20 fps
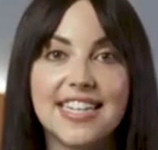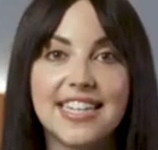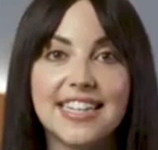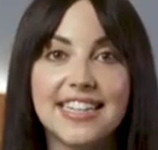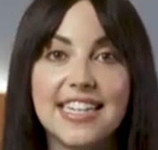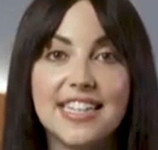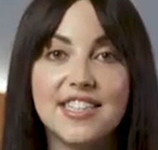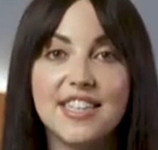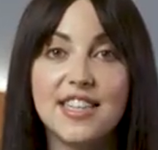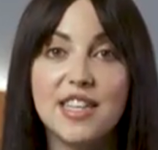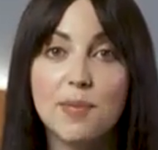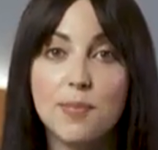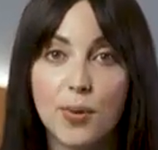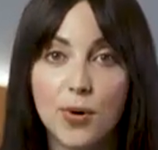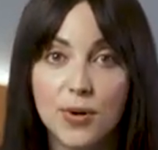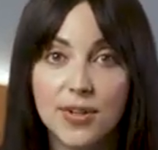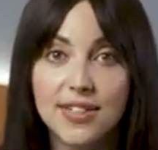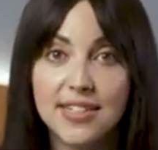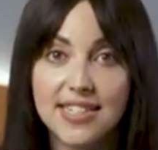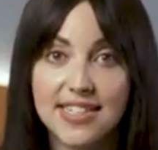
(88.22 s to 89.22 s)
can lead to the
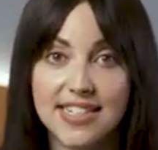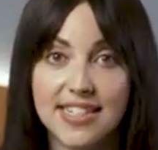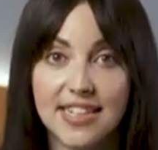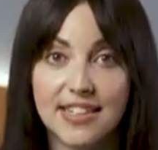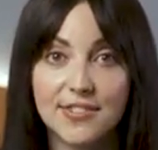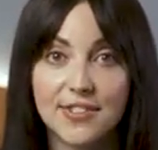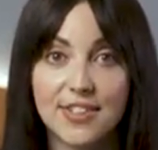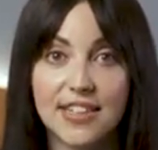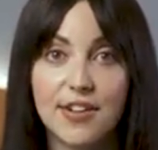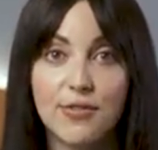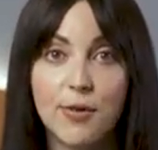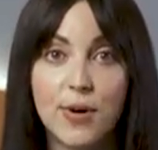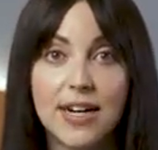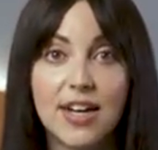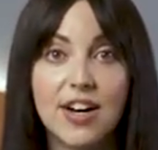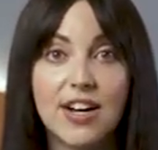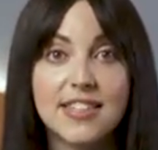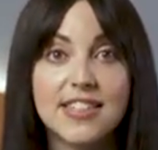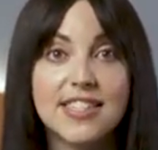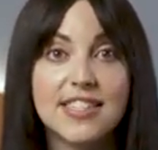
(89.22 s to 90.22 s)
important discovery of what
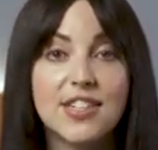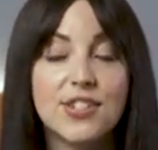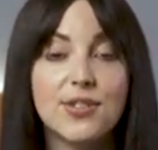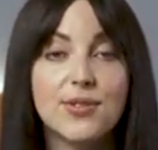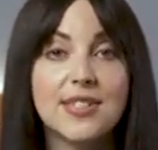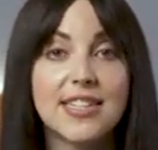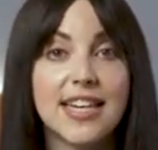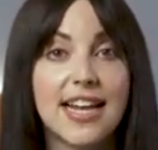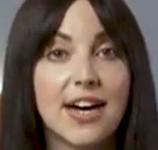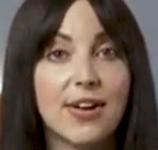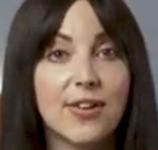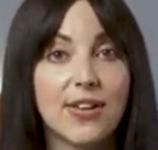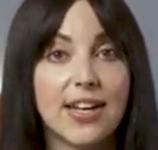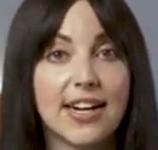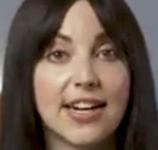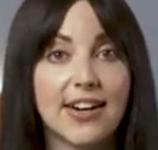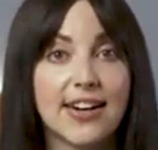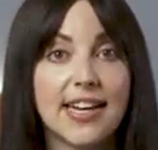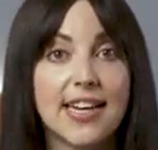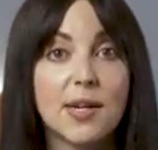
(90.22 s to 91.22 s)
constitutes an
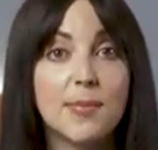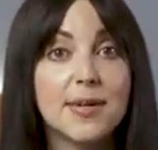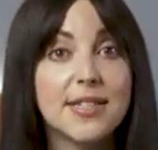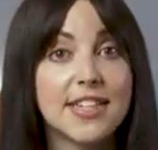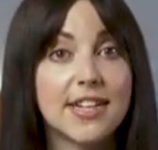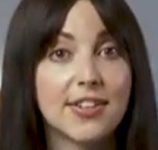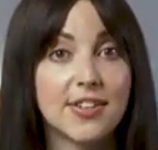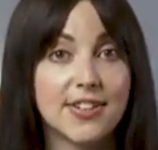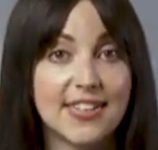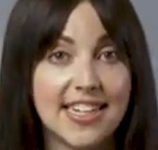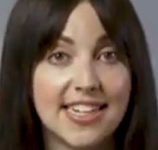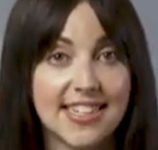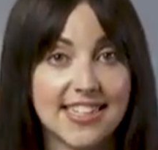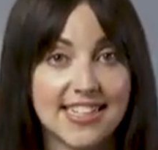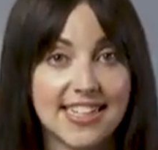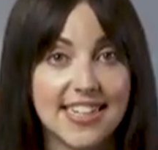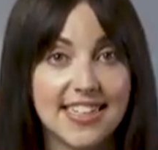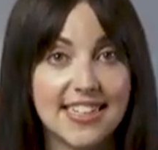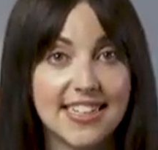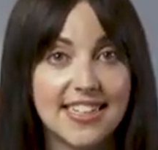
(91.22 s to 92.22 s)
outlier in a particular
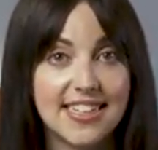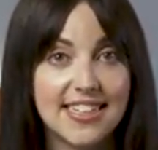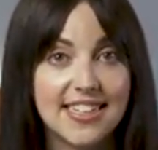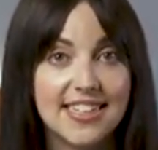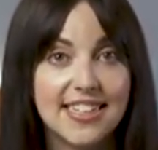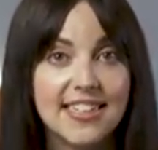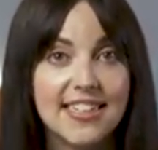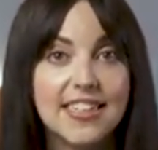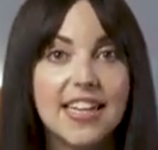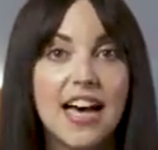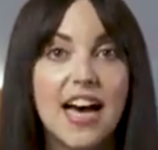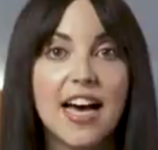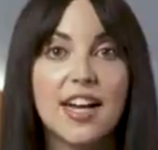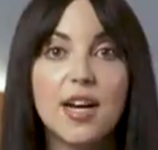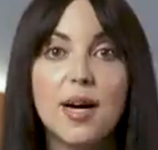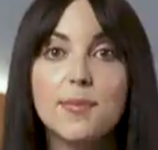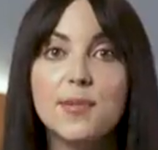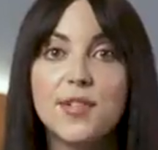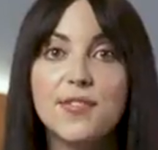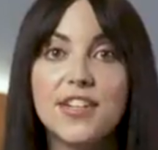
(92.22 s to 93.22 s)
dataset. An
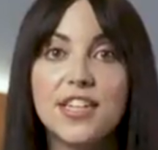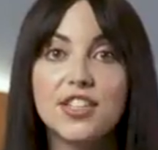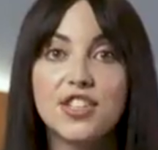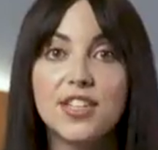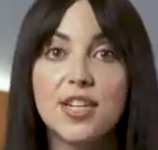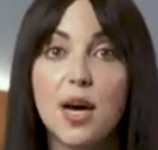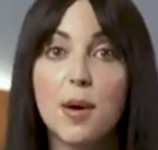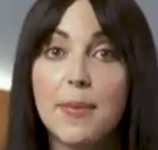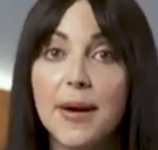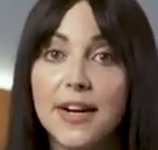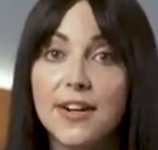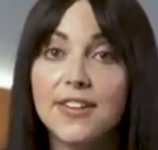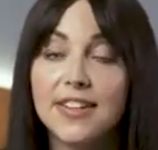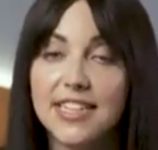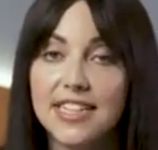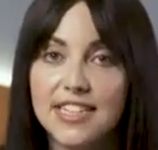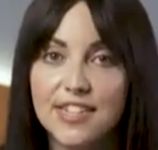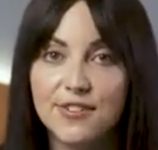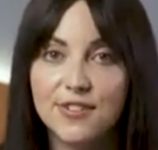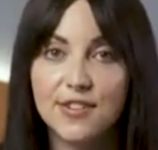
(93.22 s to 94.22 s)
observation apparently
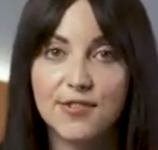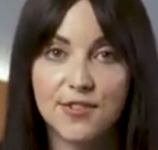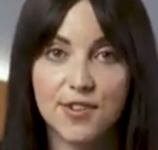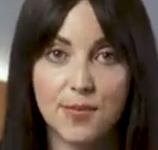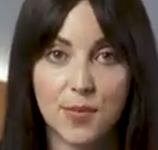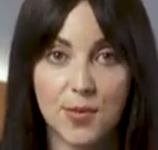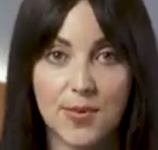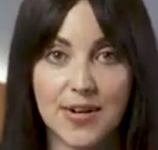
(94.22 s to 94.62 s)
different from the